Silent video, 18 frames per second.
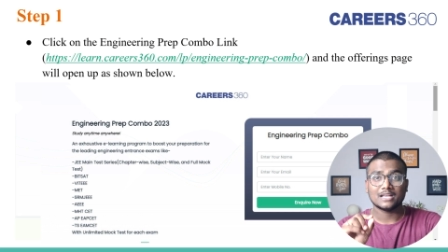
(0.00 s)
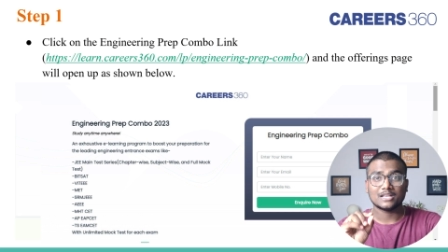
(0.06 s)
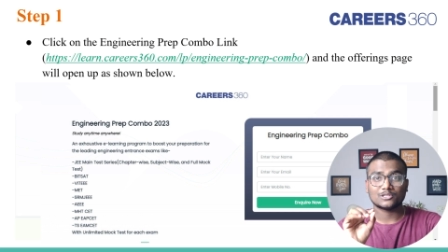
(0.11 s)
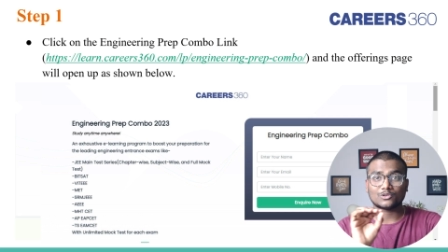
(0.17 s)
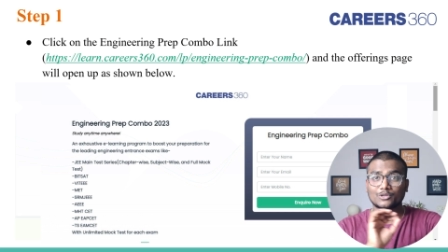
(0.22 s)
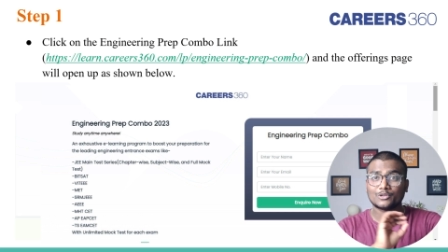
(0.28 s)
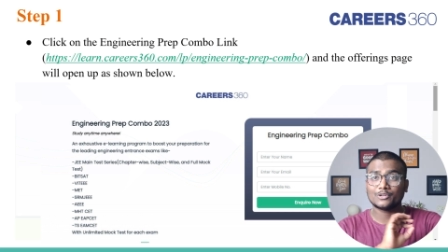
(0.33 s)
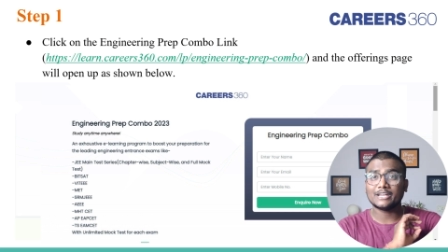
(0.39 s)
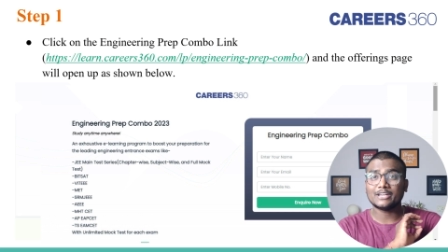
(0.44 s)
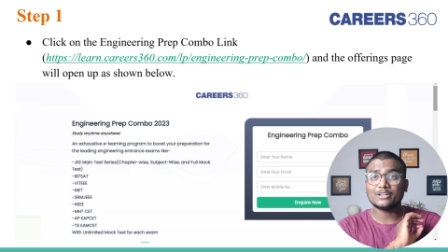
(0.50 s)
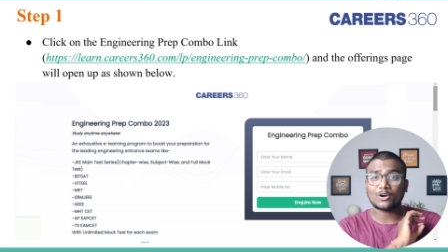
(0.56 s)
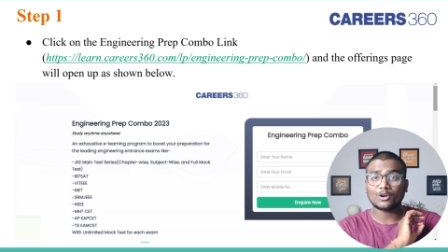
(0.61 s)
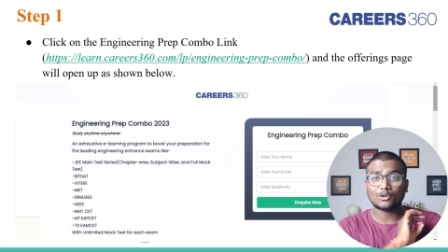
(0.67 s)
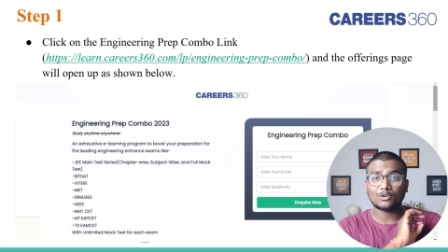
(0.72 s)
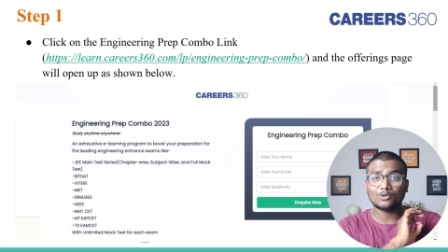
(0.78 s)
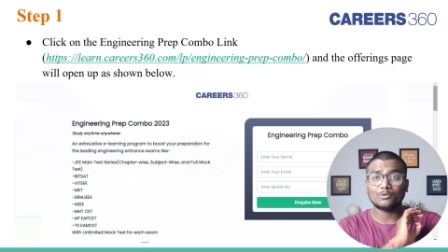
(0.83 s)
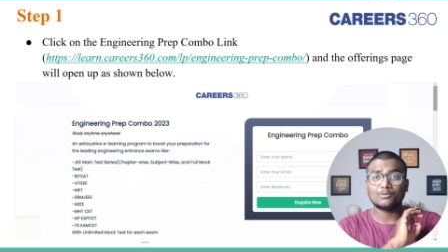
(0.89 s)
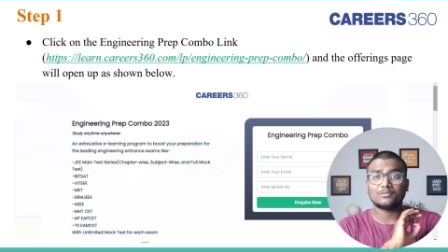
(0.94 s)
So you need
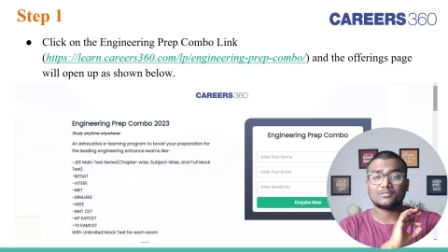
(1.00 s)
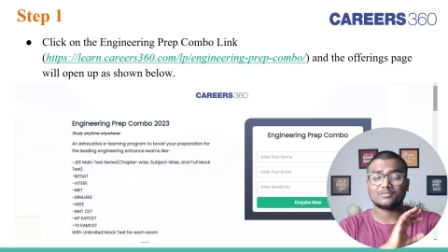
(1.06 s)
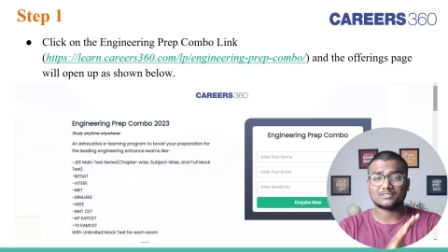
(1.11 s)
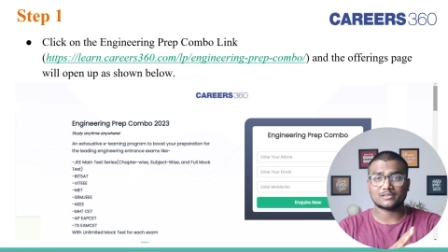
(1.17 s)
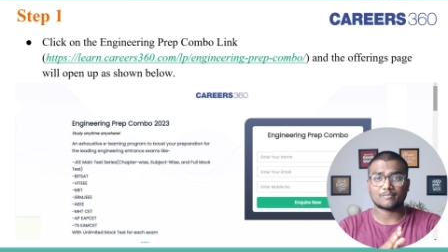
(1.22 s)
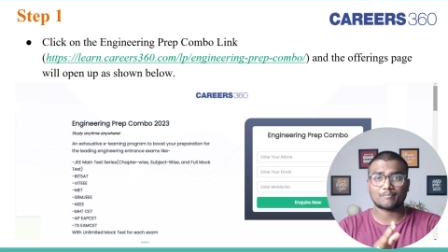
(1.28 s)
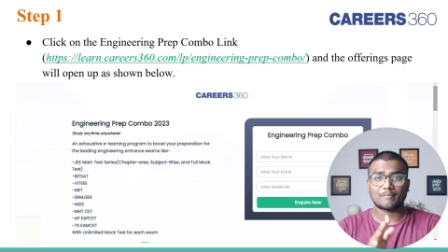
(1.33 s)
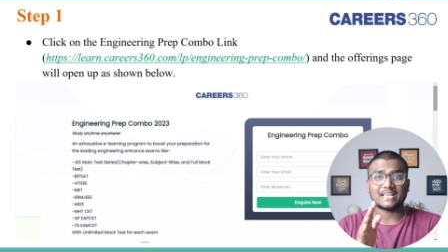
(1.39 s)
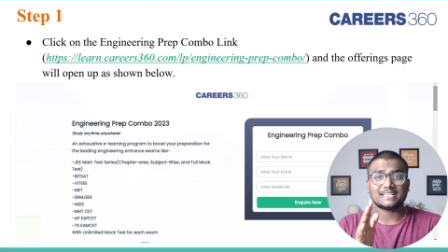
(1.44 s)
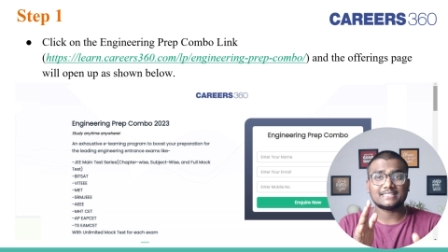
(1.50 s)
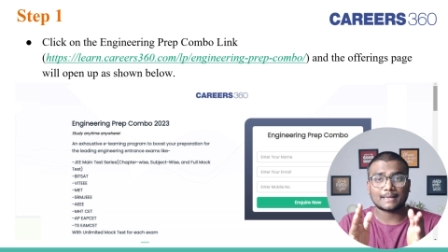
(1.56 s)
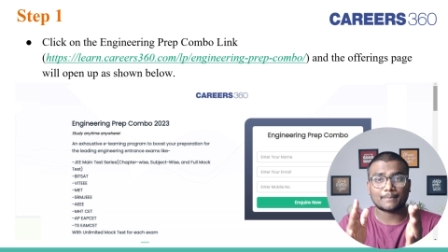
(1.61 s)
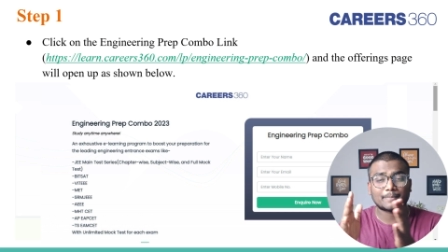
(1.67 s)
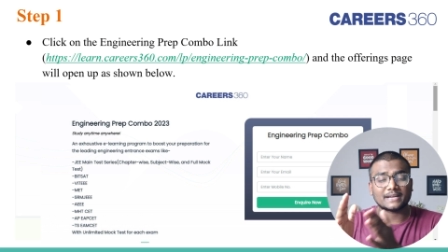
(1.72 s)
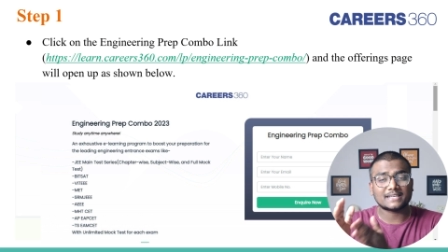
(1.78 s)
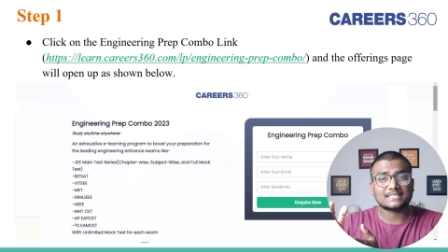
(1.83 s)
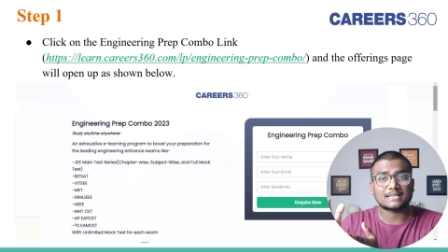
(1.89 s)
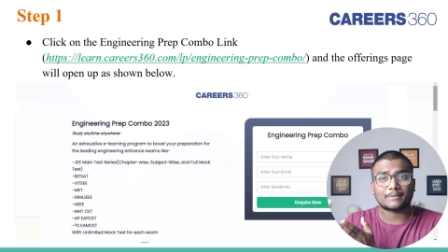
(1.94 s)
not to buy
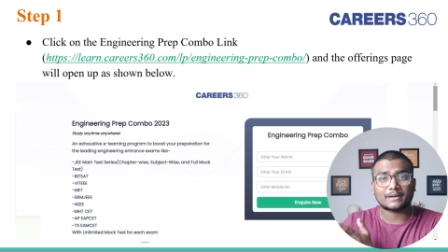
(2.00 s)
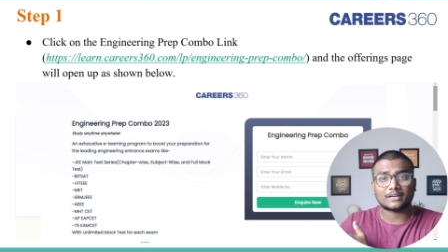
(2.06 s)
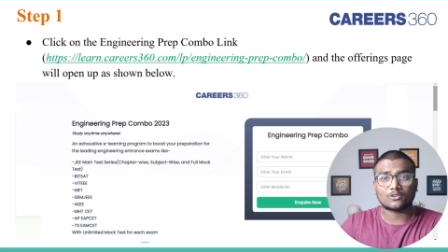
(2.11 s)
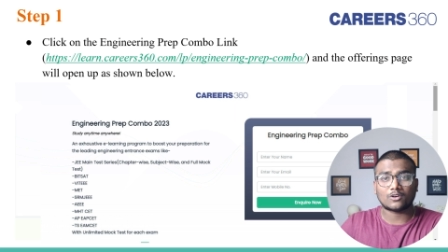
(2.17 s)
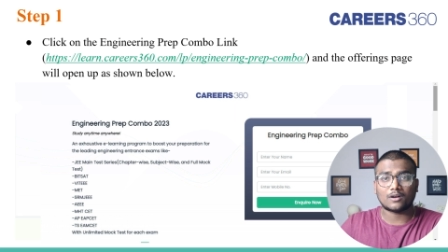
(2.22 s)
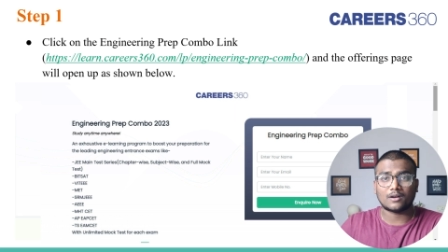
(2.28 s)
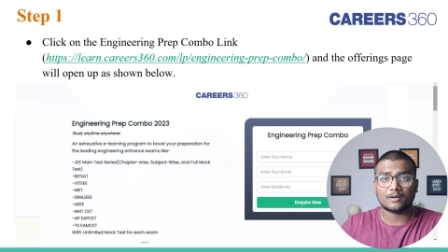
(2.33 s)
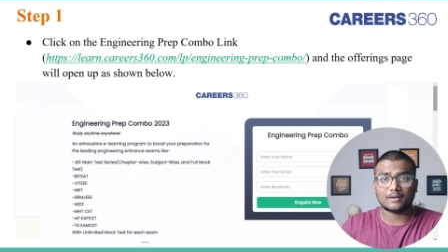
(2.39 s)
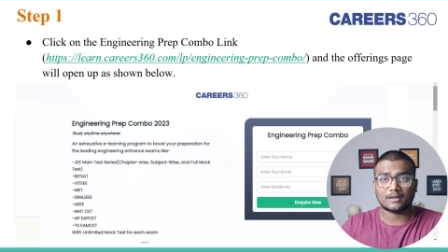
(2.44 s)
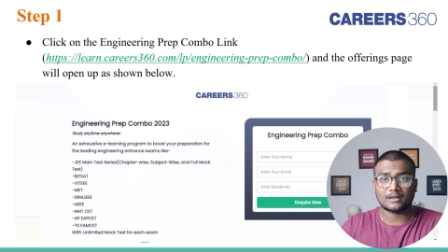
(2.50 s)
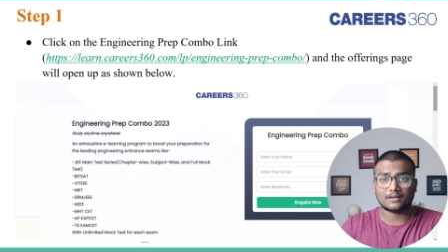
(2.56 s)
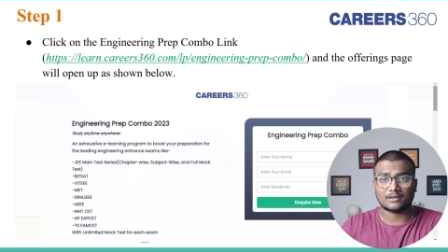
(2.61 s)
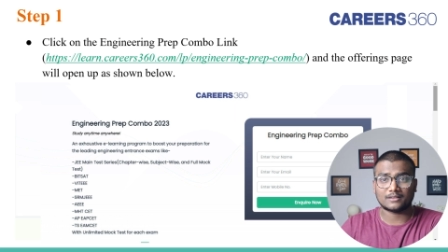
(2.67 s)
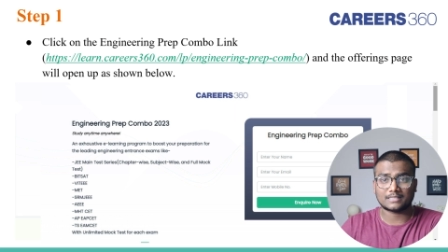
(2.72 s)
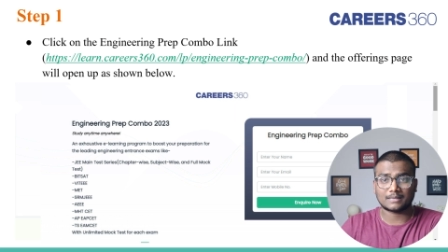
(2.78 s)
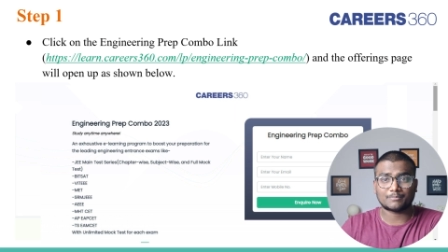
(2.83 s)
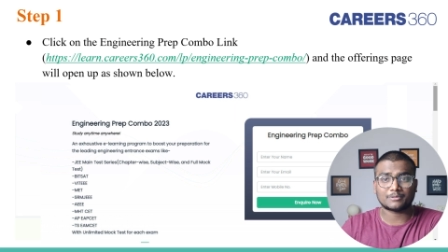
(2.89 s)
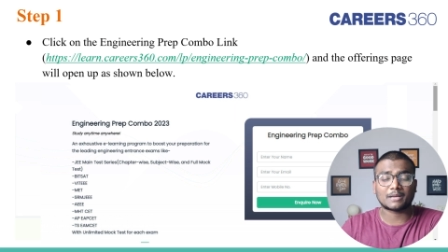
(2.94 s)
separate
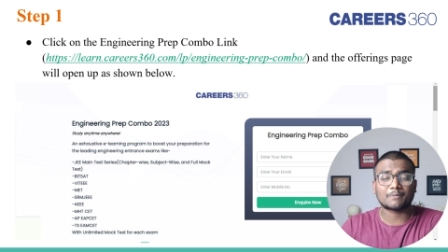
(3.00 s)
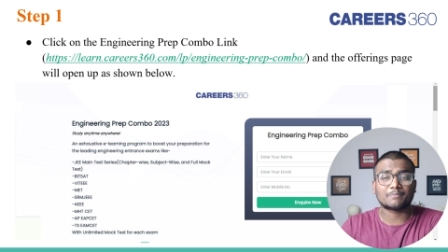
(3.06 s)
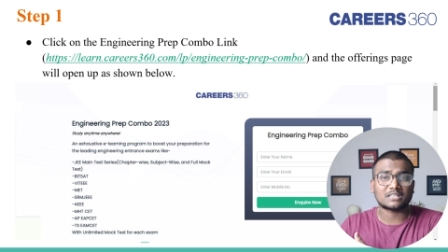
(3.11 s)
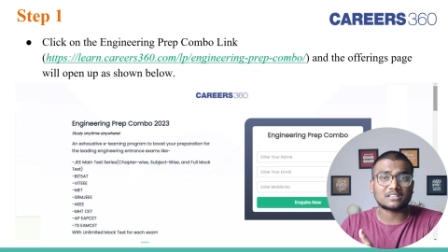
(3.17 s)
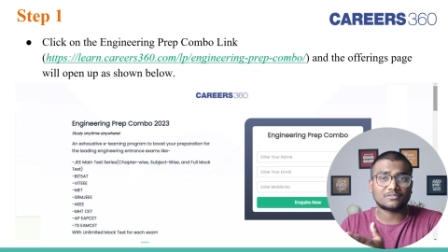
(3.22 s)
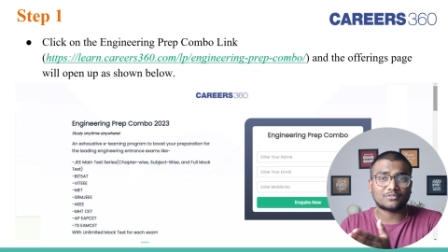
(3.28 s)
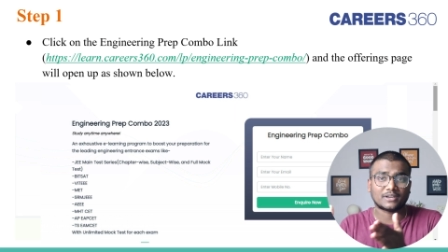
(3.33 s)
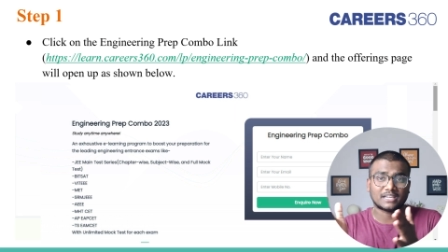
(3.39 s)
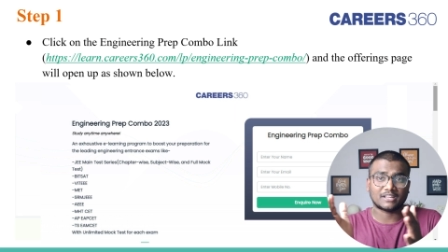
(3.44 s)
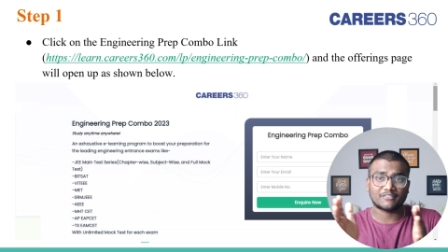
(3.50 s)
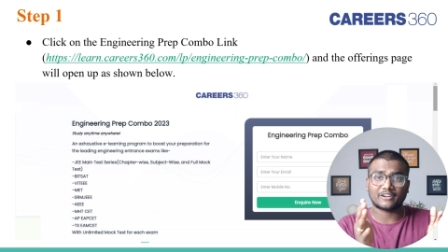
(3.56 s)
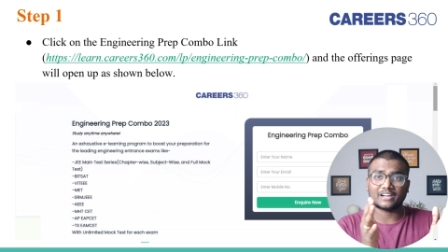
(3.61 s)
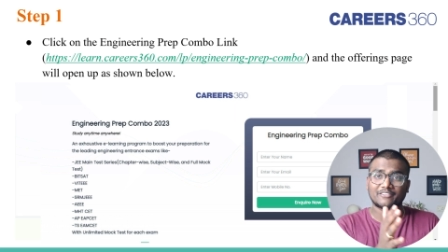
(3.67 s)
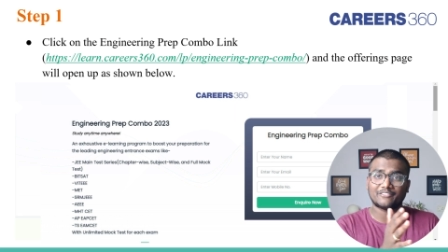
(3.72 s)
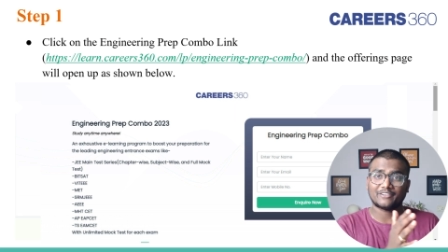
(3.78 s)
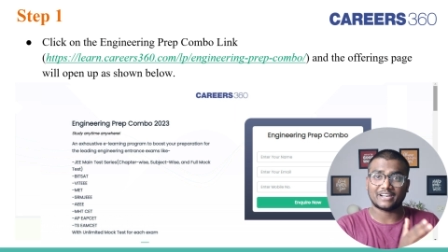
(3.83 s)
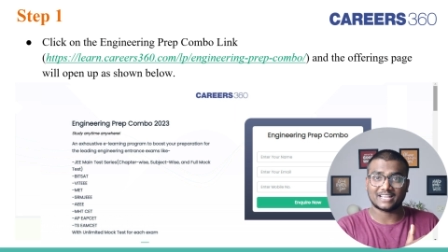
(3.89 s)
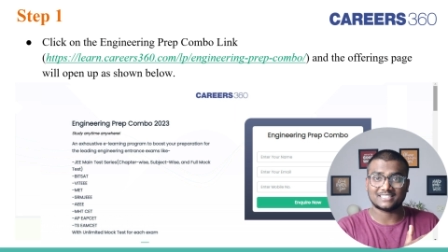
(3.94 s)
subscriptions for
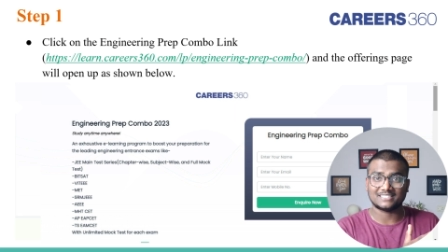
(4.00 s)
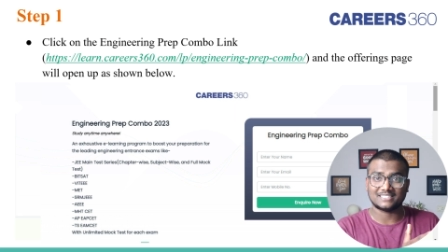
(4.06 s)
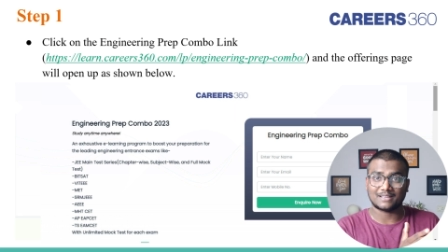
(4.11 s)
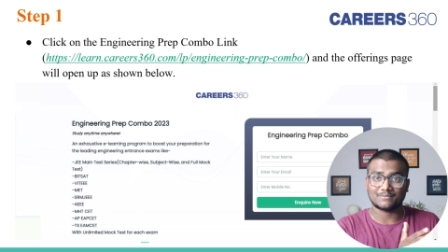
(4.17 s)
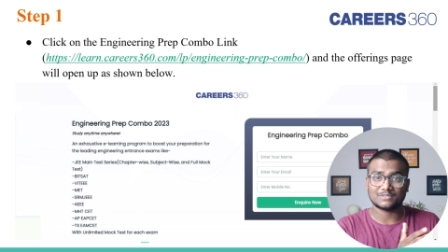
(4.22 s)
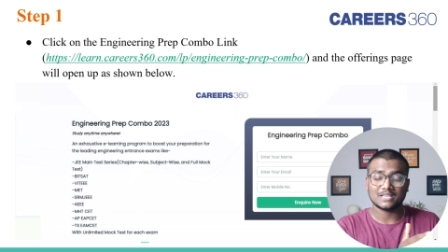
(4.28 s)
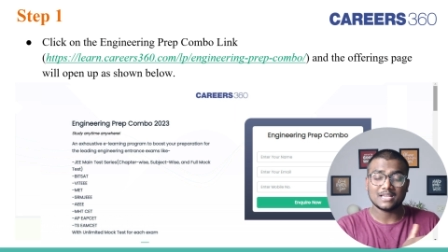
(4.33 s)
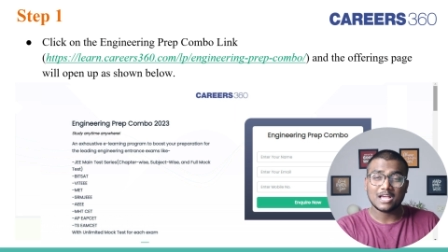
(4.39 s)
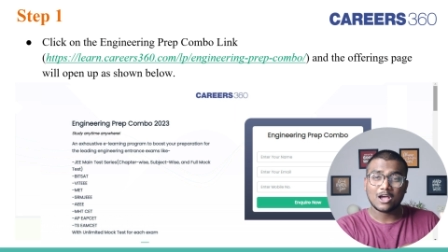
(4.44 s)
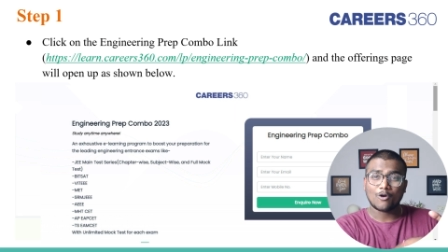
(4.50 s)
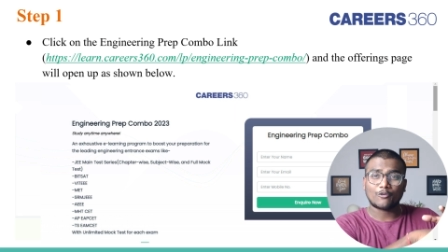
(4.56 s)
different exams.